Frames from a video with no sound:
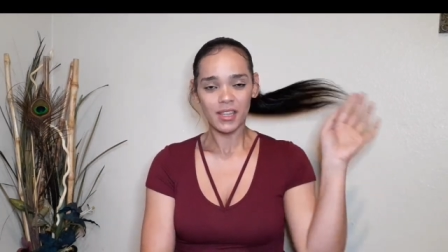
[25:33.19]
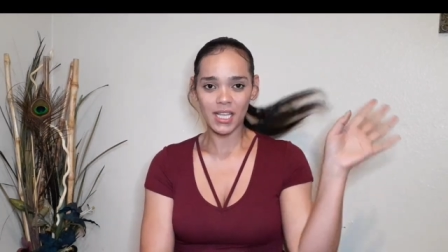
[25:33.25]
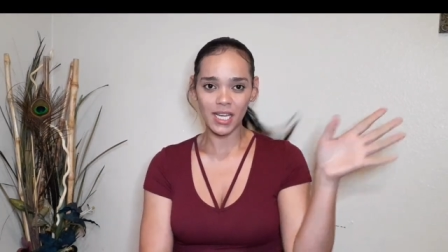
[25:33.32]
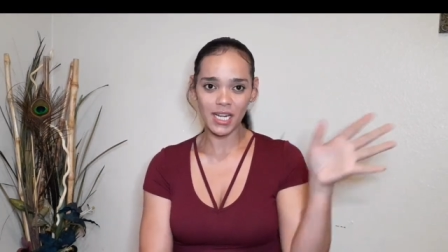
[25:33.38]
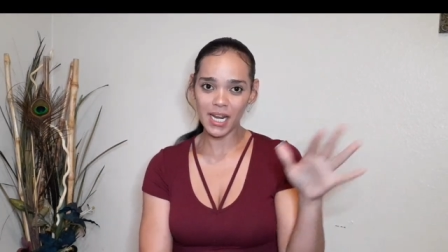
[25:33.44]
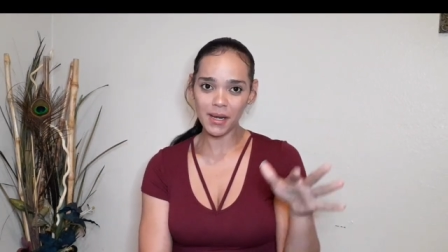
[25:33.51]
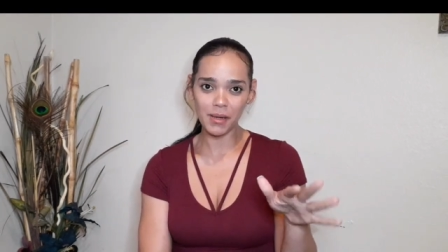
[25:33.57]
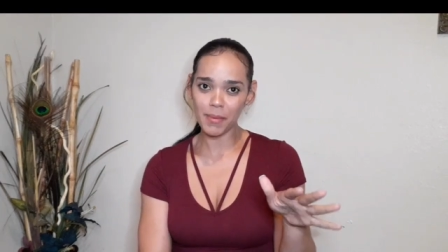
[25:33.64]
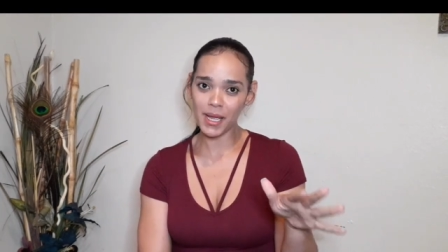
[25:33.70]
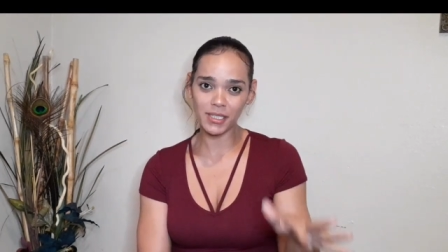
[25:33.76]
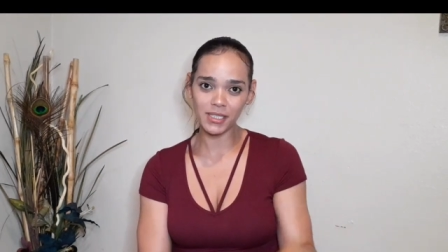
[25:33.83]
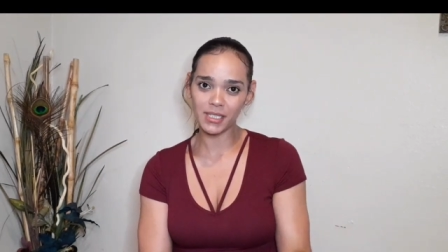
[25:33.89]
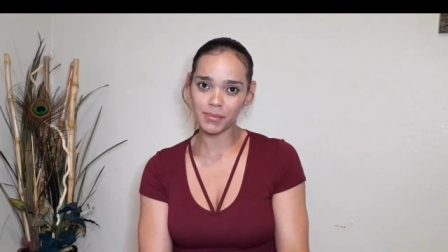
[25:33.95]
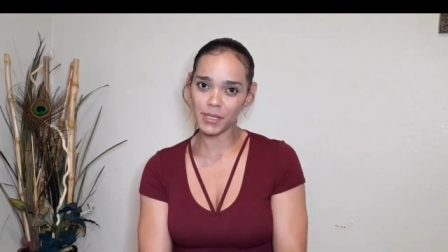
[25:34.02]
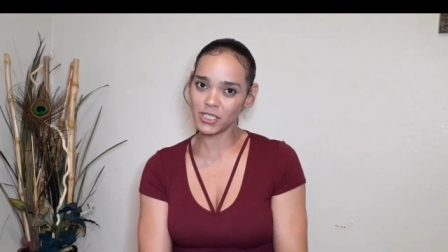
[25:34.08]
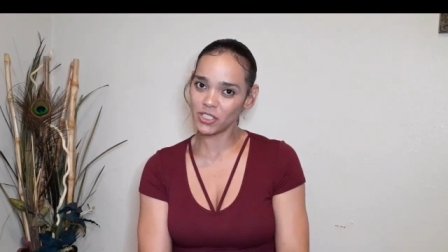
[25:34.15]
They're not
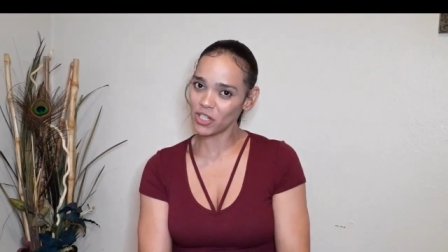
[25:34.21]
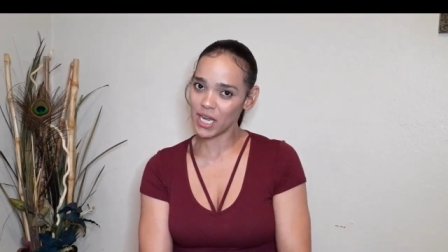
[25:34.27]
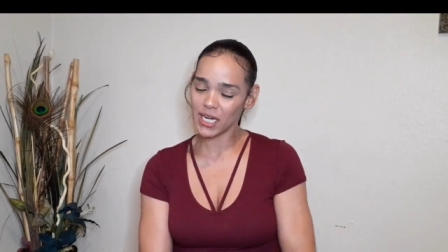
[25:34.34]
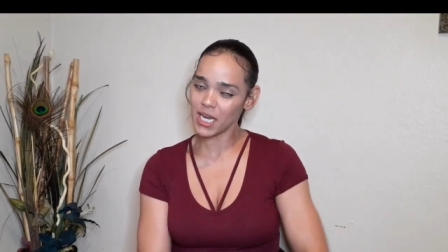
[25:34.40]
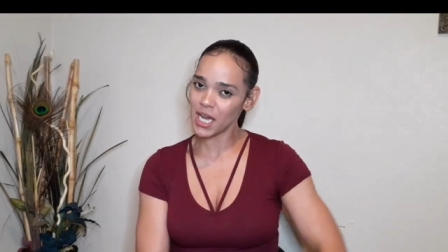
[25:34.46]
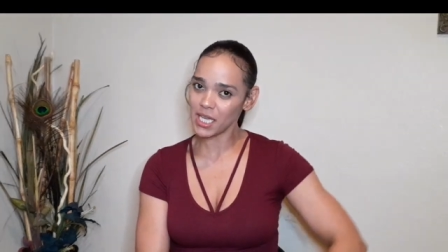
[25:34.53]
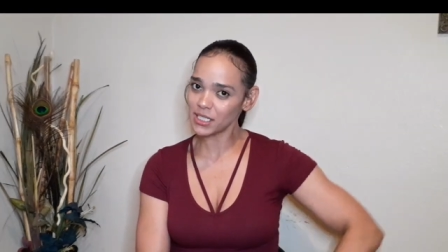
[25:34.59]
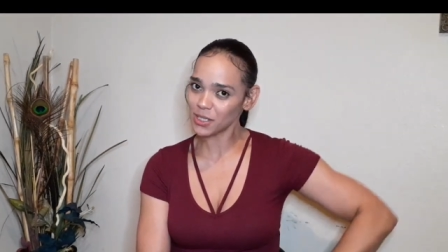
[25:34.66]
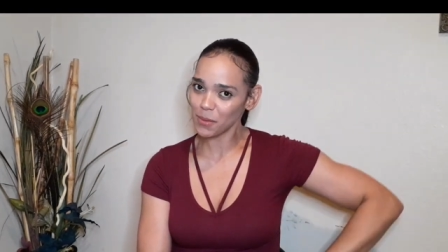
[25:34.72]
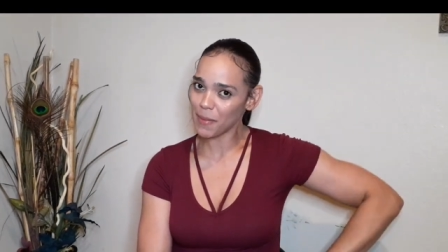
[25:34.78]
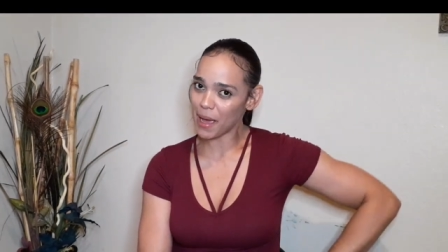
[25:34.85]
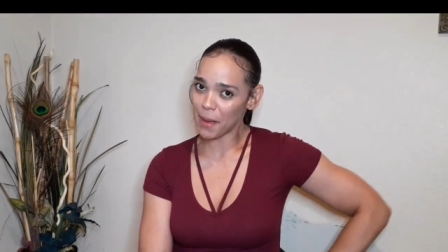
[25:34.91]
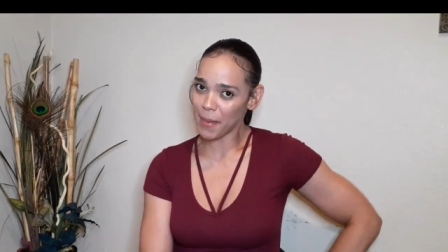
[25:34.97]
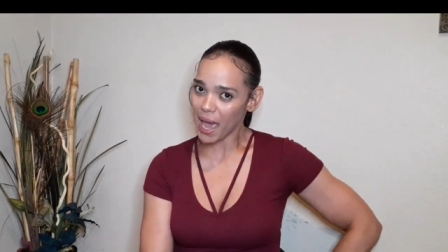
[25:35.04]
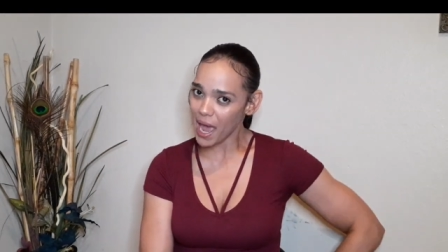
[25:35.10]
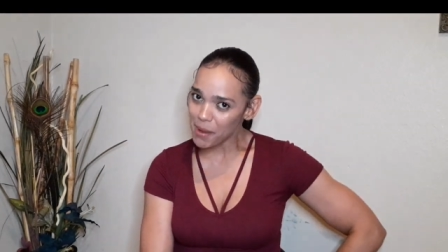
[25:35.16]
about to be trying to hustle
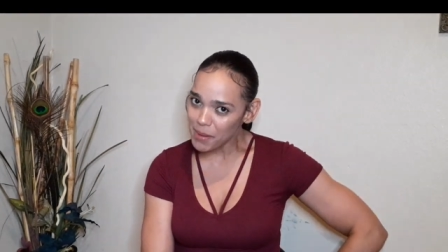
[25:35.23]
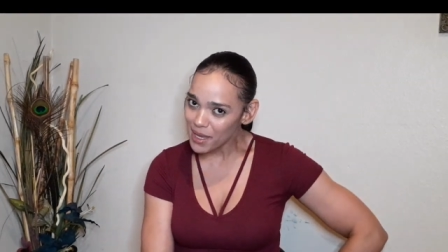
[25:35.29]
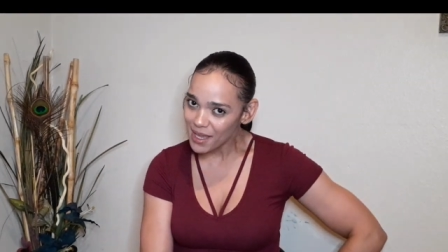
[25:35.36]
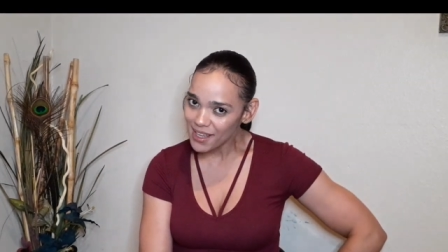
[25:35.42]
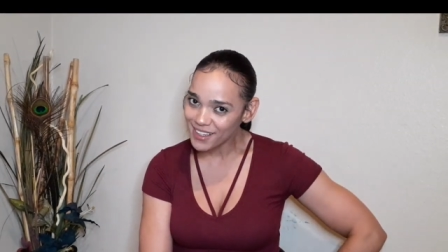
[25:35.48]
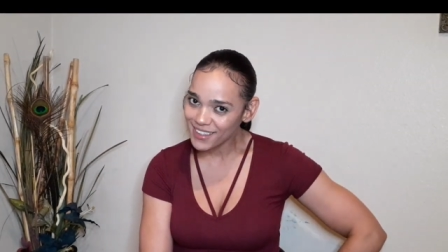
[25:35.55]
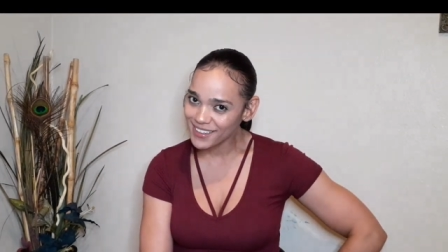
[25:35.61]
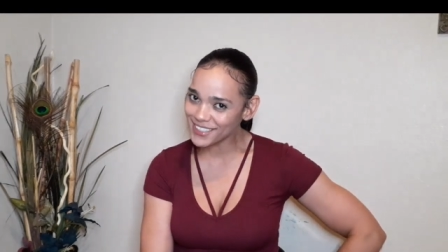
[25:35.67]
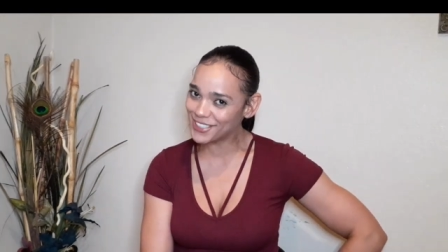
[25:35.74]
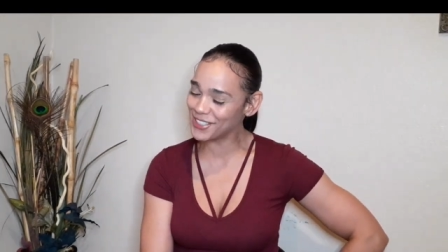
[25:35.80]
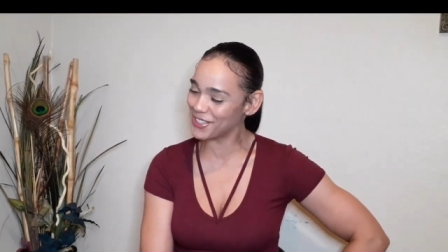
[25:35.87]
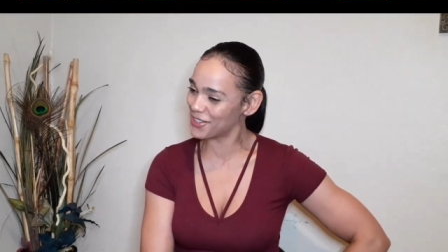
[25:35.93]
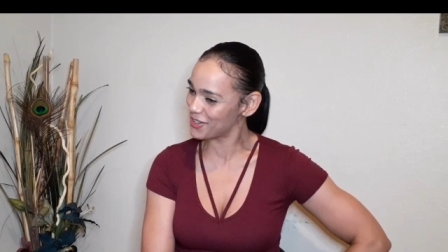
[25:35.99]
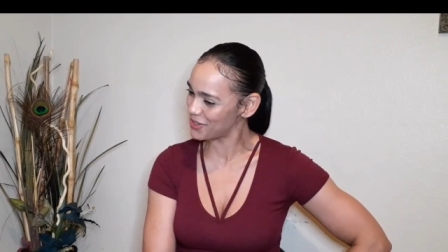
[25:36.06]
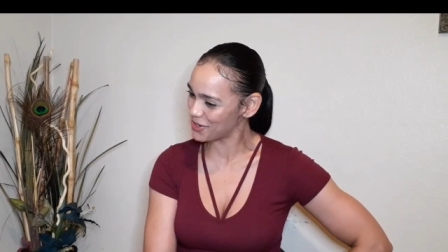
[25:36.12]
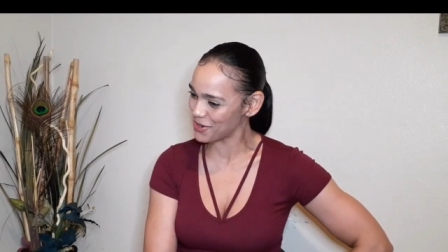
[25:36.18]
my
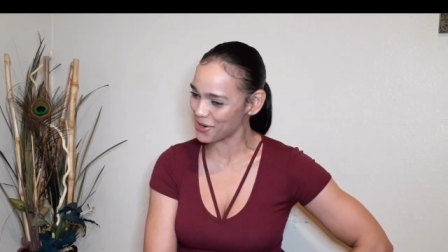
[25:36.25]
baby.